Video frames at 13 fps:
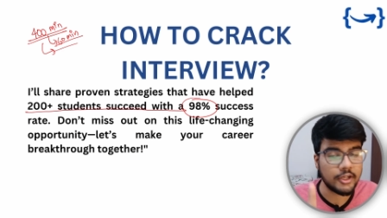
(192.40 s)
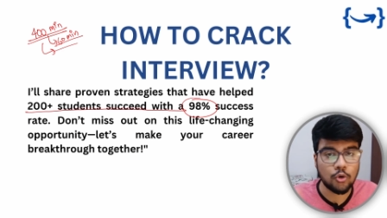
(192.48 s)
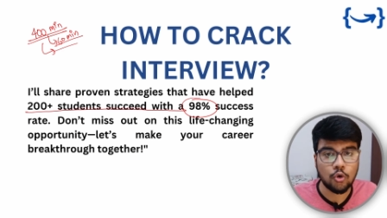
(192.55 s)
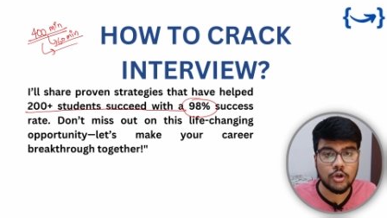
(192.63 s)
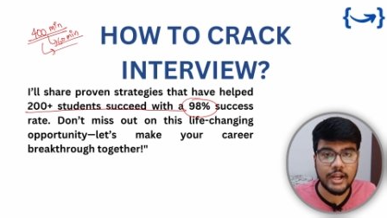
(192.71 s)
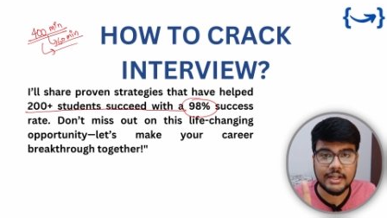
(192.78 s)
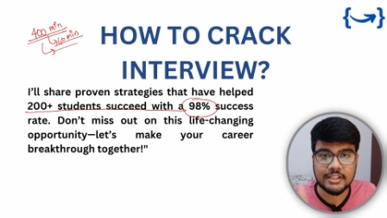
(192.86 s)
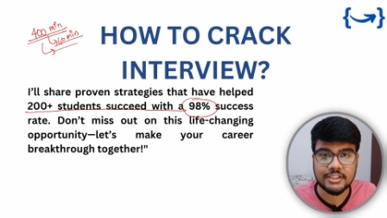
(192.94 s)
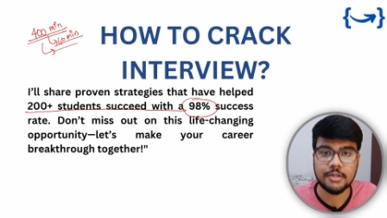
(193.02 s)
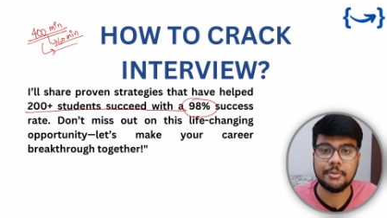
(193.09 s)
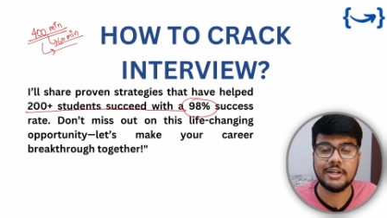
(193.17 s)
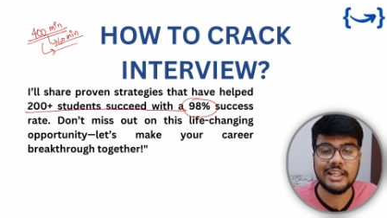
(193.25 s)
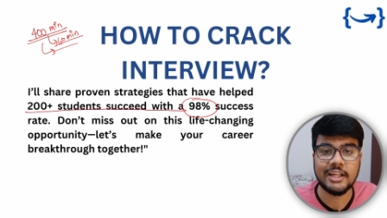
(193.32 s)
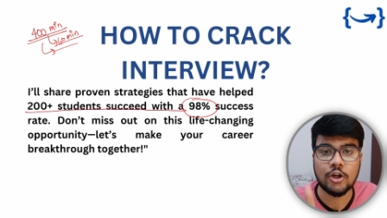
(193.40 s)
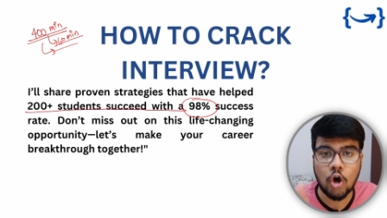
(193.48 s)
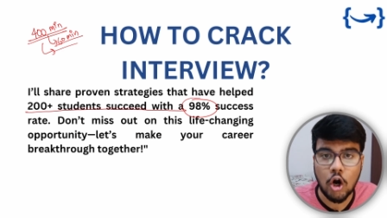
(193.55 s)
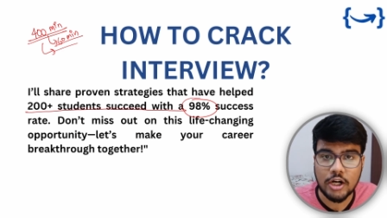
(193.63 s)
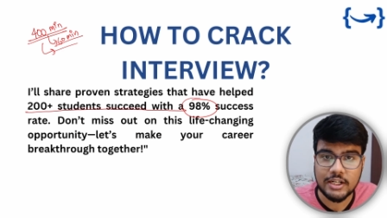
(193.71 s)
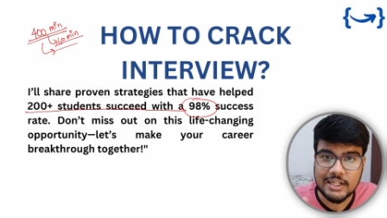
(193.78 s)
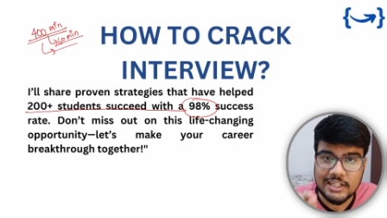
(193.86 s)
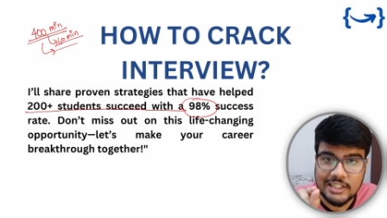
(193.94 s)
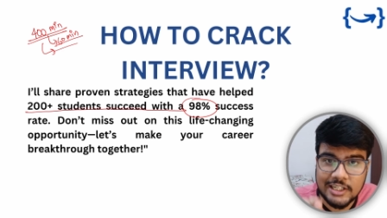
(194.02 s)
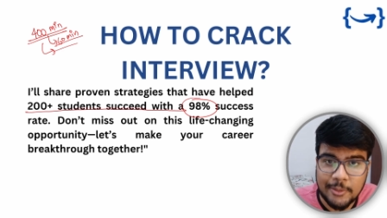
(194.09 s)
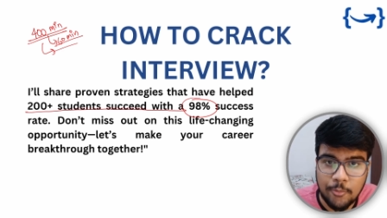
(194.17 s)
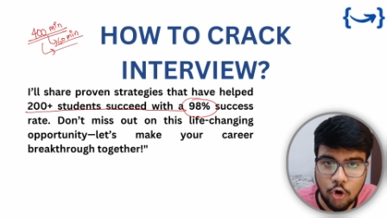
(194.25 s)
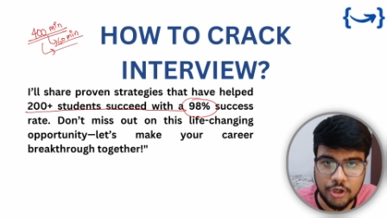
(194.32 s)
don't get rejected, but they
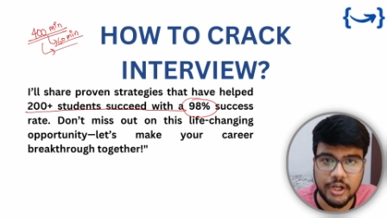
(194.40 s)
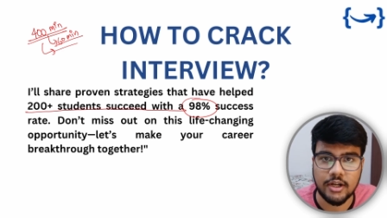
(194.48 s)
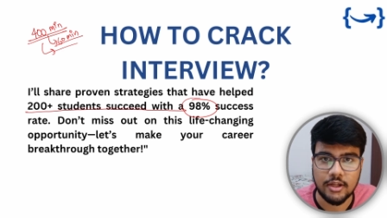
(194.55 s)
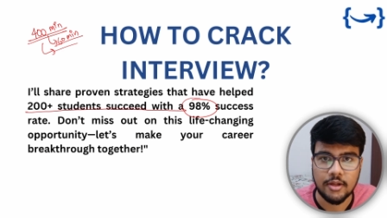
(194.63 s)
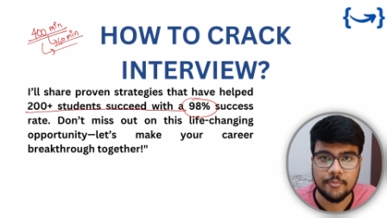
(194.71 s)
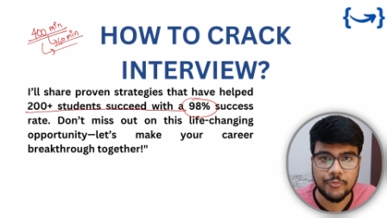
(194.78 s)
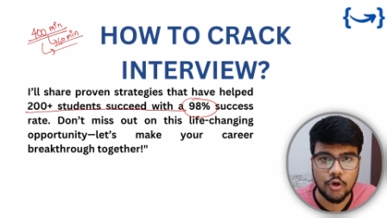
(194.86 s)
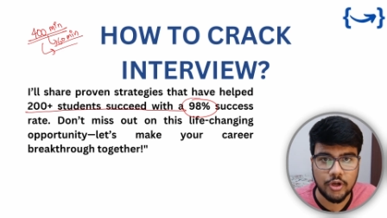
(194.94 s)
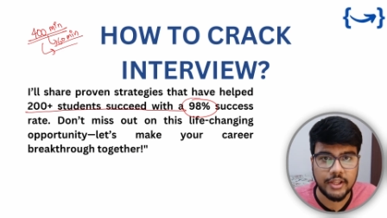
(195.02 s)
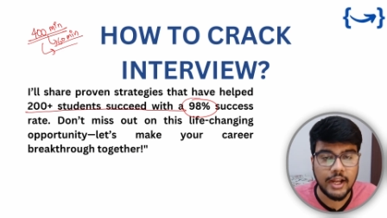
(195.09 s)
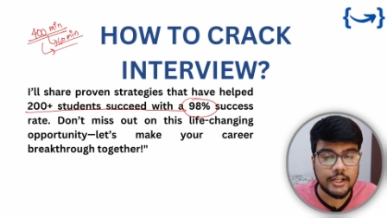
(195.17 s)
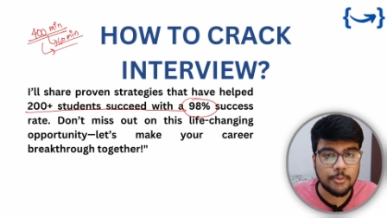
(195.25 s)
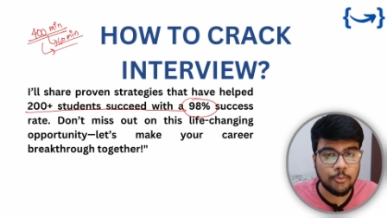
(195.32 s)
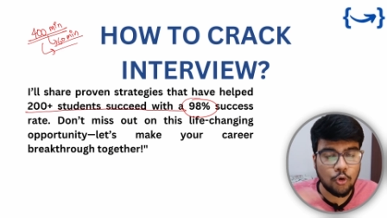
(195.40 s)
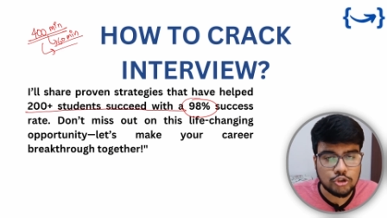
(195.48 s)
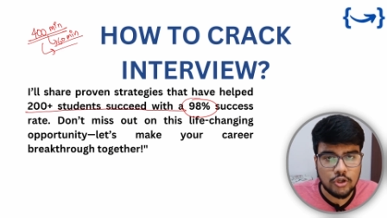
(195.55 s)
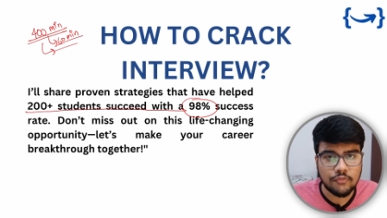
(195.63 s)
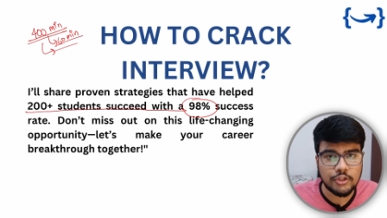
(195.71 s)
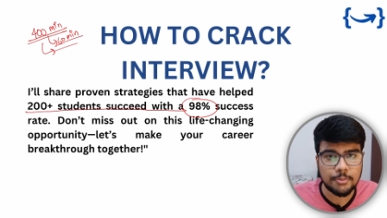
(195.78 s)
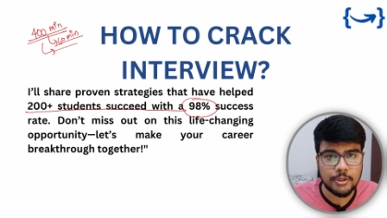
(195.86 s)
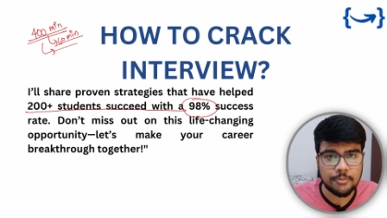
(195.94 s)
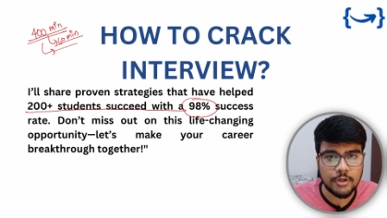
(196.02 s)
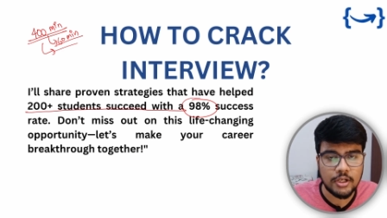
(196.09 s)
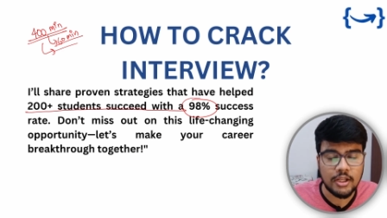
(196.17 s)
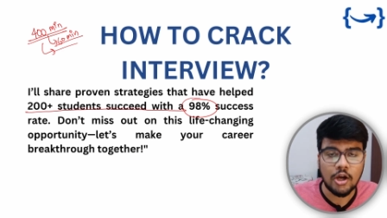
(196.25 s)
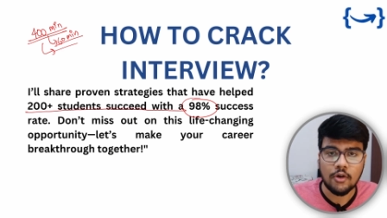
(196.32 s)
got demoted. Okay, and the most of the
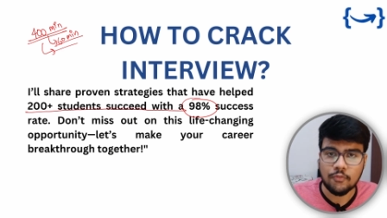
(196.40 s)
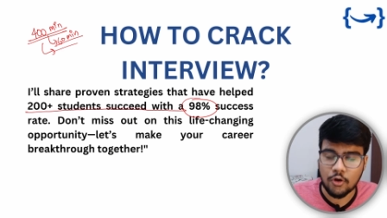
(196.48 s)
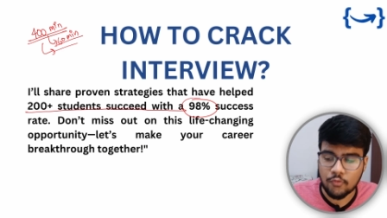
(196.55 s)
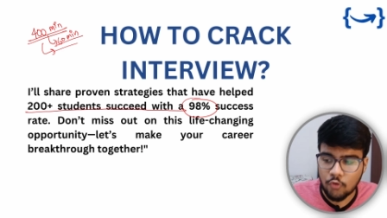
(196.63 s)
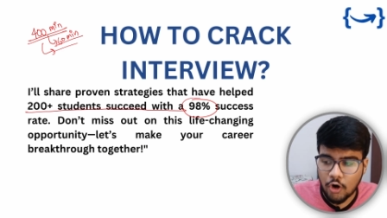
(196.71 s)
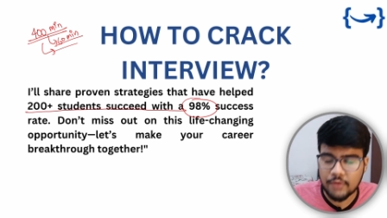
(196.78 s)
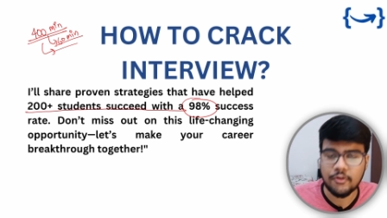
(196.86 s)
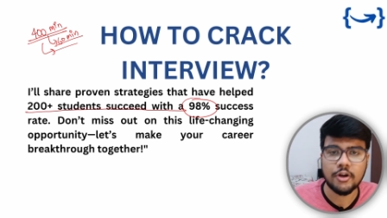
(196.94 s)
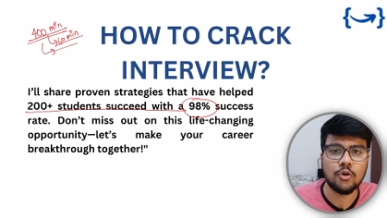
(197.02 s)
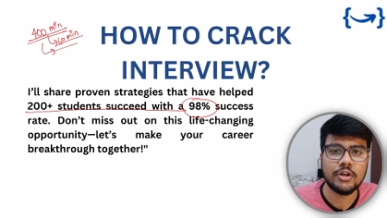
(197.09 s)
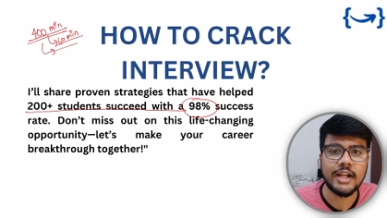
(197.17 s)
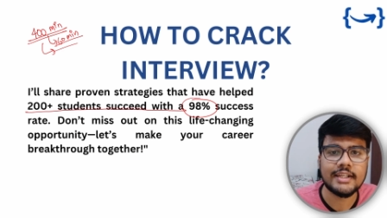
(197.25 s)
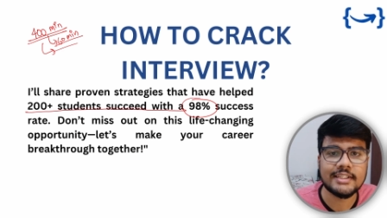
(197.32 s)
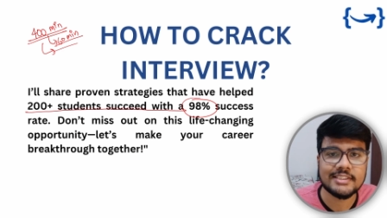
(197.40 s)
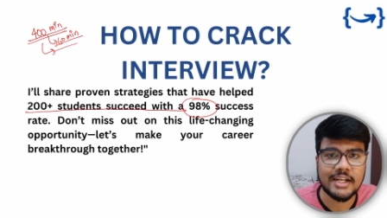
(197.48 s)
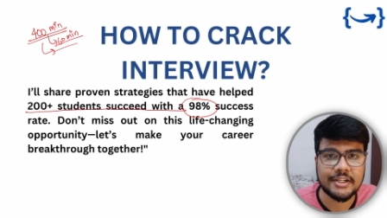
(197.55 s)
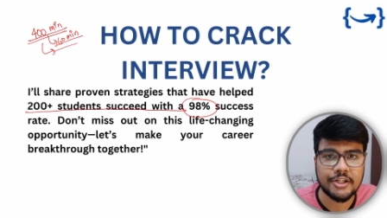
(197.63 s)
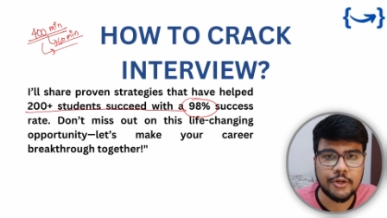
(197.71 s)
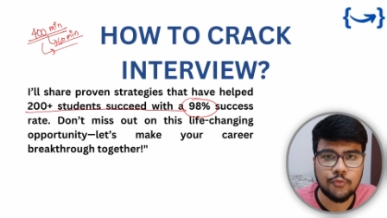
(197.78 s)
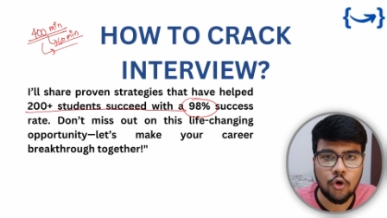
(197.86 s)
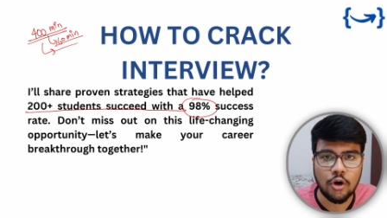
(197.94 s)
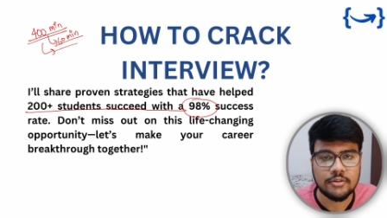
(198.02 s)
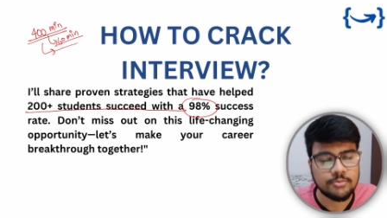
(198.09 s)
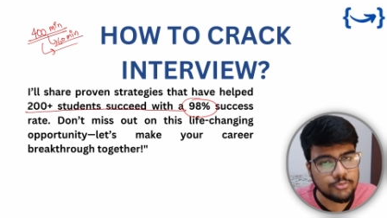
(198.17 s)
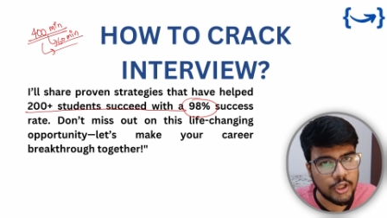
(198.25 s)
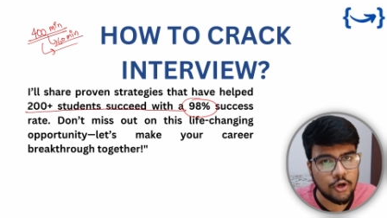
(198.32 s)
people, for whatever role that they selected
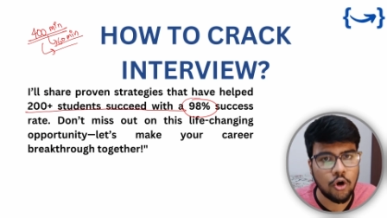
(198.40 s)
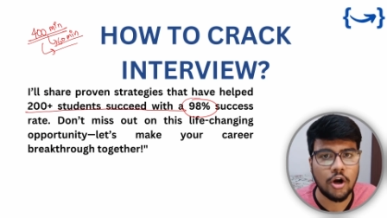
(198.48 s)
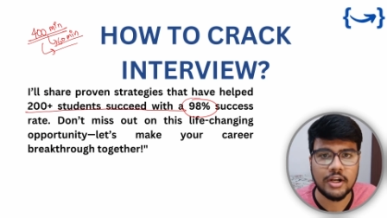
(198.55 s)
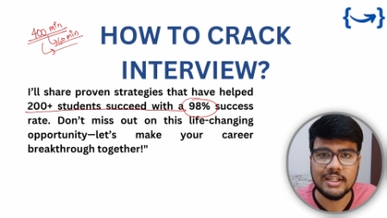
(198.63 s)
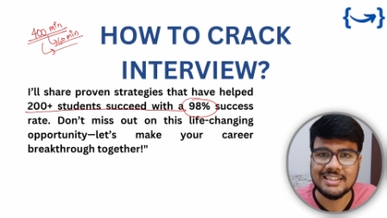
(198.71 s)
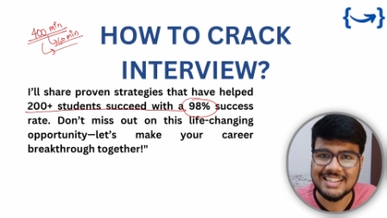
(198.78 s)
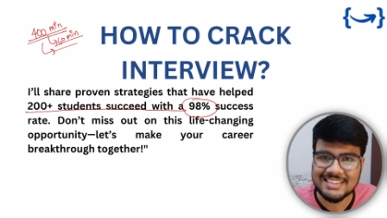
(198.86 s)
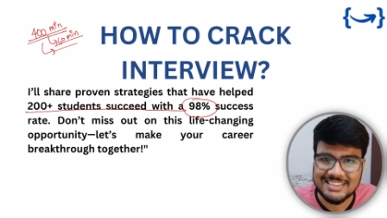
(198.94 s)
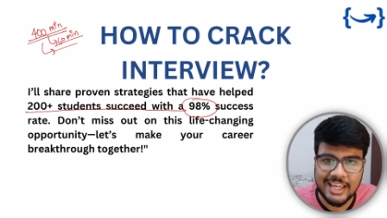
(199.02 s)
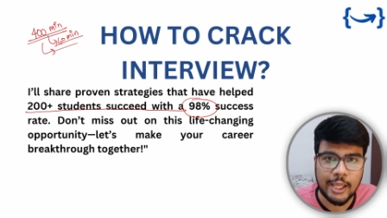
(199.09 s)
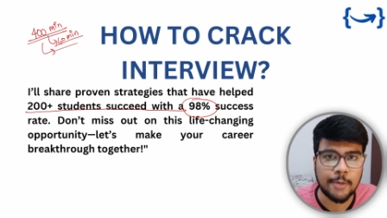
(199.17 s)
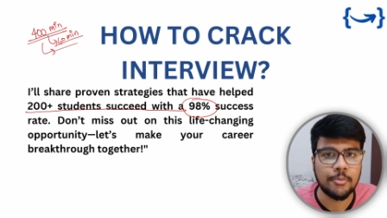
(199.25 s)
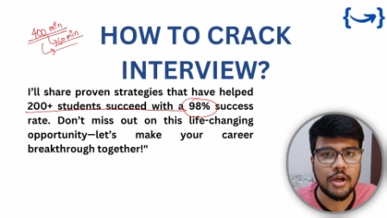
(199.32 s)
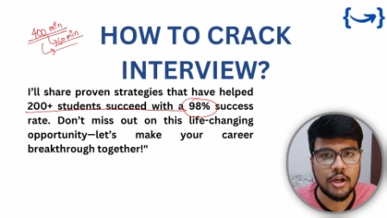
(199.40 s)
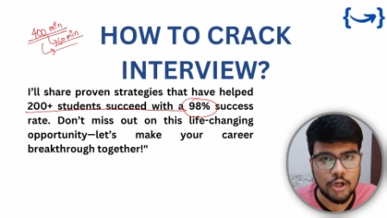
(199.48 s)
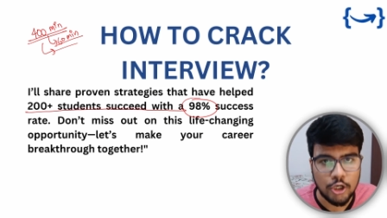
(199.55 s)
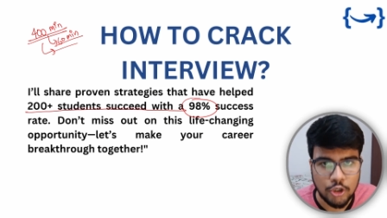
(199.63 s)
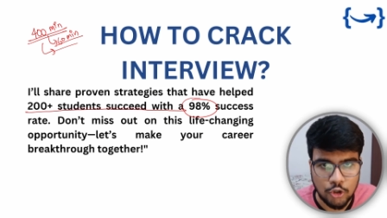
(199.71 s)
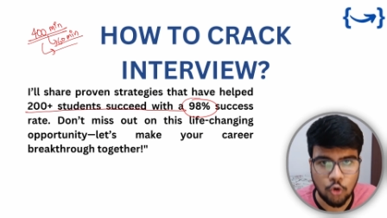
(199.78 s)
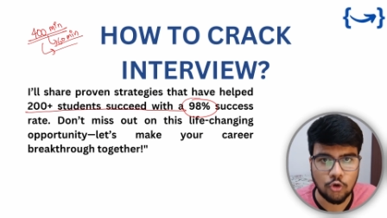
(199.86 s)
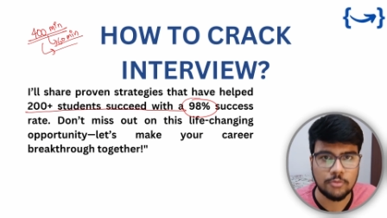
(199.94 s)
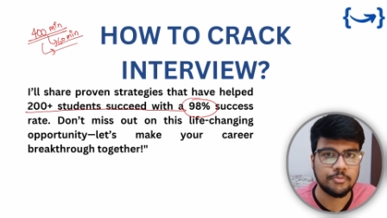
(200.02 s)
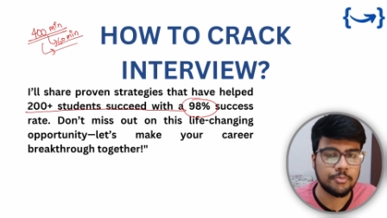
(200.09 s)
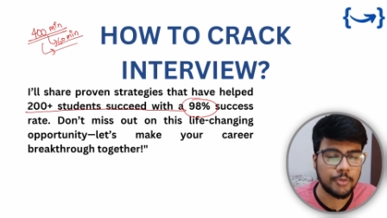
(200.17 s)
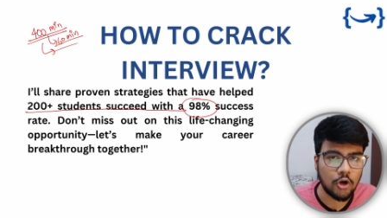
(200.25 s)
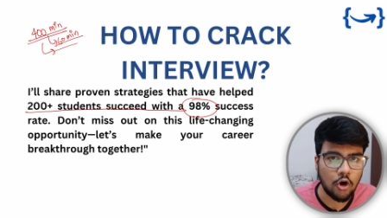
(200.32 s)
for, they got the same
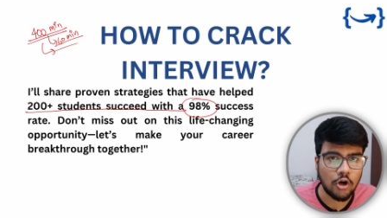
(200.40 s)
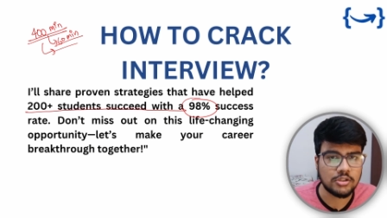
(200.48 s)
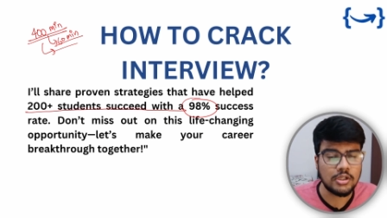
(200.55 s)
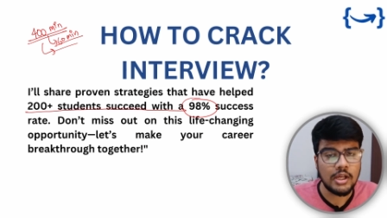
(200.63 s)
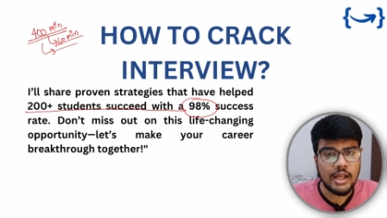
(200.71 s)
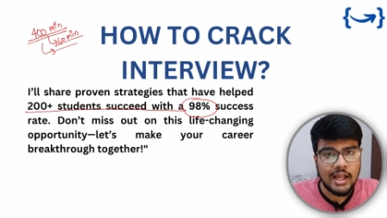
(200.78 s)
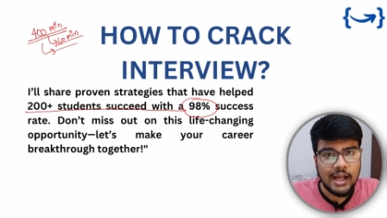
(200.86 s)
role, because